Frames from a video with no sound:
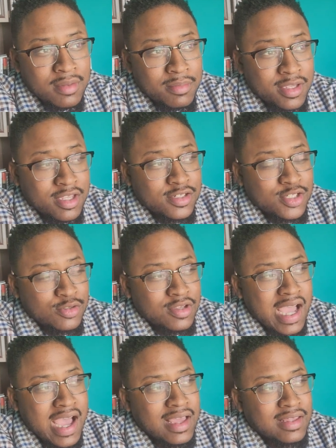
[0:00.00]
because you
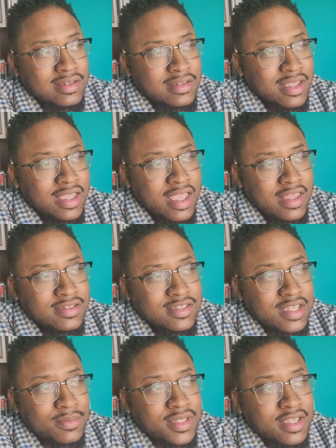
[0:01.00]
got
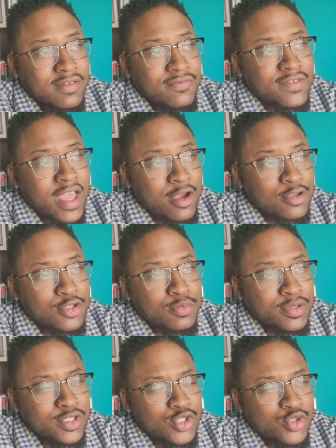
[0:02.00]
something of value,
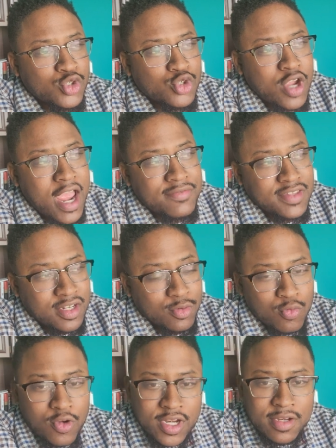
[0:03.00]
but you drafted a
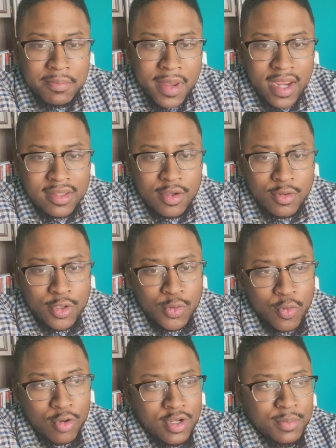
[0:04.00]
running back, though. You
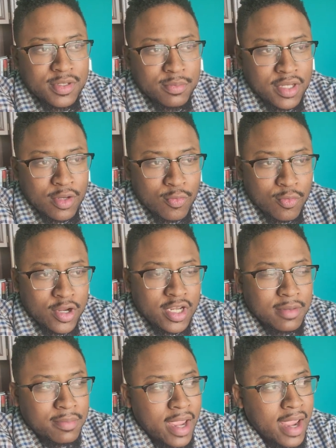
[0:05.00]
want him to be a
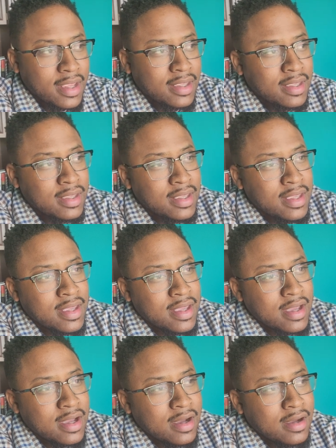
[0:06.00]
running back.
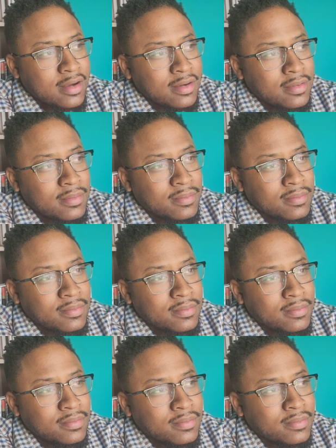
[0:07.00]

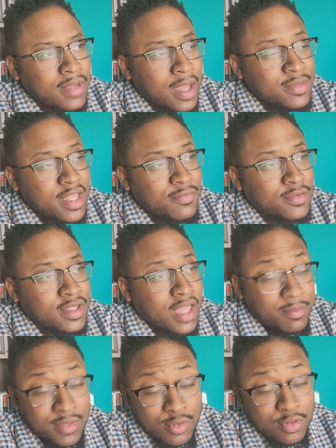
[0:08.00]
I'm
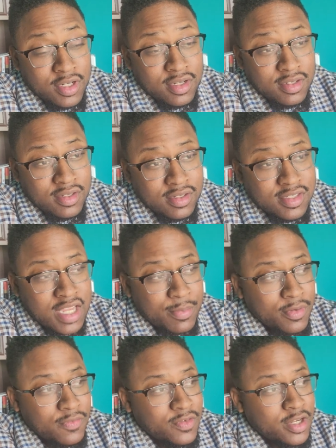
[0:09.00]
doing a
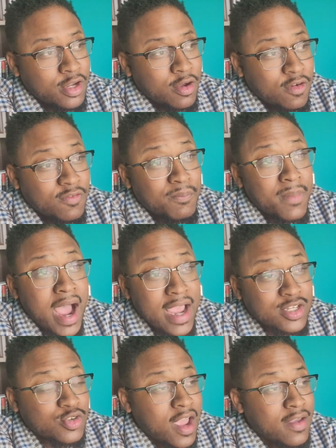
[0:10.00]
separate video of my
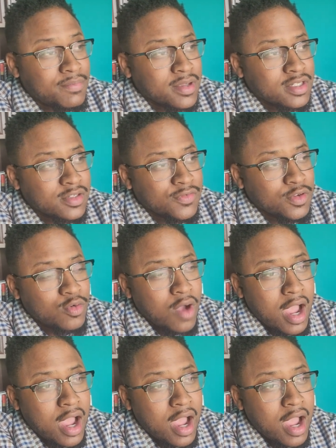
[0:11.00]
draft picks of who